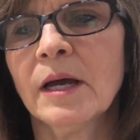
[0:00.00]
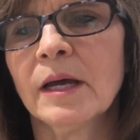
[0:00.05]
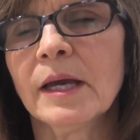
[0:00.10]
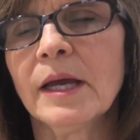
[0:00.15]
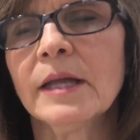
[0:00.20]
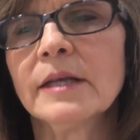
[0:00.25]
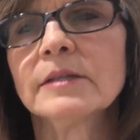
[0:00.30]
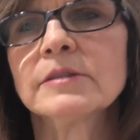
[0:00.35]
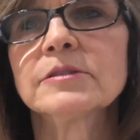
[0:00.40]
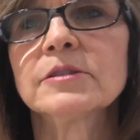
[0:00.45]

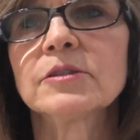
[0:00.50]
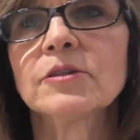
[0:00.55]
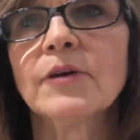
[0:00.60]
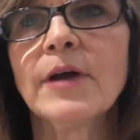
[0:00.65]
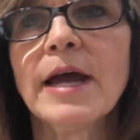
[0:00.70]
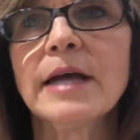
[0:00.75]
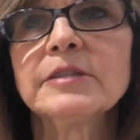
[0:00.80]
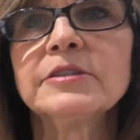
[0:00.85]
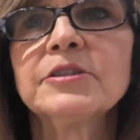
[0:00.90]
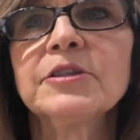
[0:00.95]
kind of
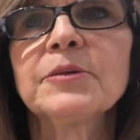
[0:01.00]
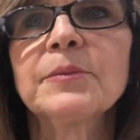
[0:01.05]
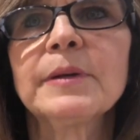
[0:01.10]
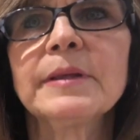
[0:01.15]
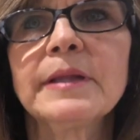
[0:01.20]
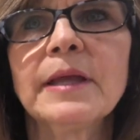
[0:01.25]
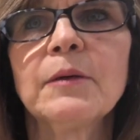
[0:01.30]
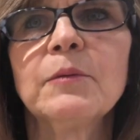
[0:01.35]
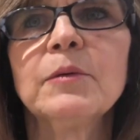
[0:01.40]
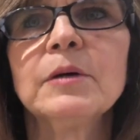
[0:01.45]
scratchier, but
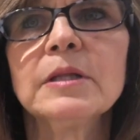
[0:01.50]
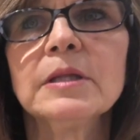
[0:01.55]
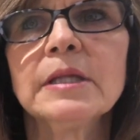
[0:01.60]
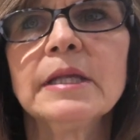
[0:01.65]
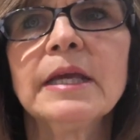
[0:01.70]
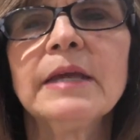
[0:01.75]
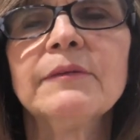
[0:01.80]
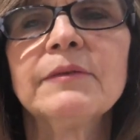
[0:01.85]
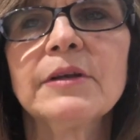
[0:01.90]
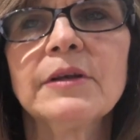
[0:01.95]
they will
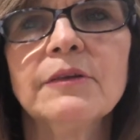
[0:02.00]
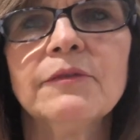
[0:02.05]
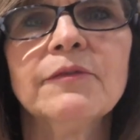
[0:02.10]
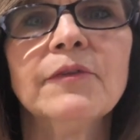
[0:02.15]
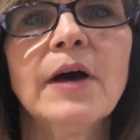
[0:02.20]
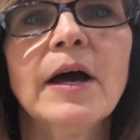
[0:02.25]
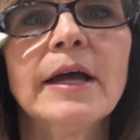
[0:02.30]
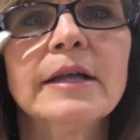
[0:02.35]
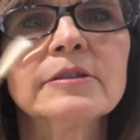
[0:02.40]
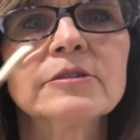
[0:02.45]
leave a
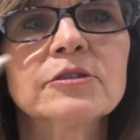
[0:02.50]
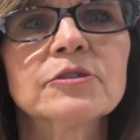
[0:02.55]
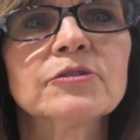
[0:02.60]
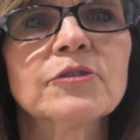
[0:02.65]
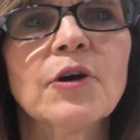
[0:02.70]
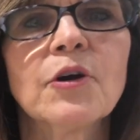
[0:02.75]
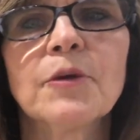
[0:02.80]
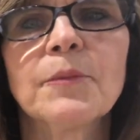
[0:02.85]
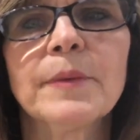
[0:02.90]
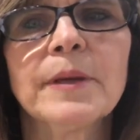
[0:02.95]
defined
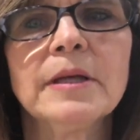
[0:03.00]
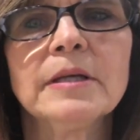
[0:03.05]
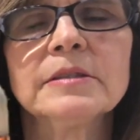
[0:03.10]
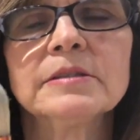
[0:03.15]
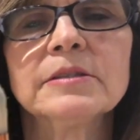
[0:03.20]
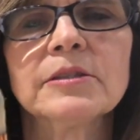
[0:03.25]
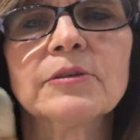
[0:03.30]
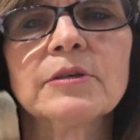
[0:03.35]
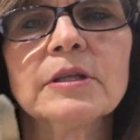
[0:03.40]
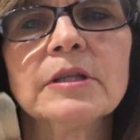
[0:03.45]
stroke because
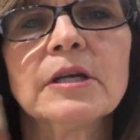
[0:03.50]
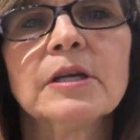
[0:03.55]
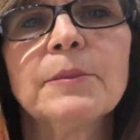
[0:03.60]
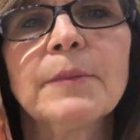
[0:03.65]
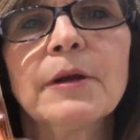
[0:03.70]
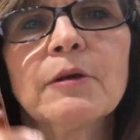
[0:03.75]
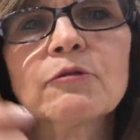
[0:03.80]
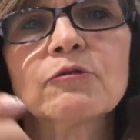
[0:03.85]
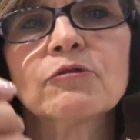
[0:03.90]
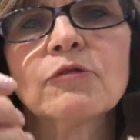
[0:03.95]
they're a little
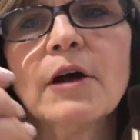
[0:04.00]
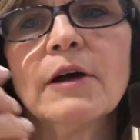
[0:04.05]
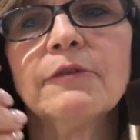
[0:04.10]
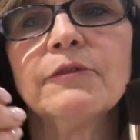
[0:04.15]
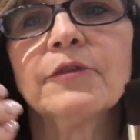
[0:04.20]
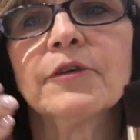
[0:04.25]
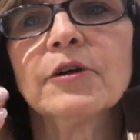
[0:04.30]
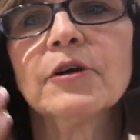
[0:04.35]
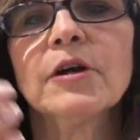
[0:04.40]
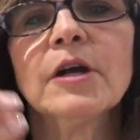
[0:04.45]
bit
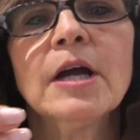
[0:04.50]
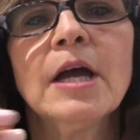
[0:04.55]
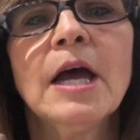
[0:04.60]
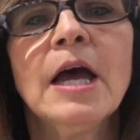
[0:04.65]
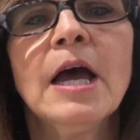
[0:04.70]
rougher.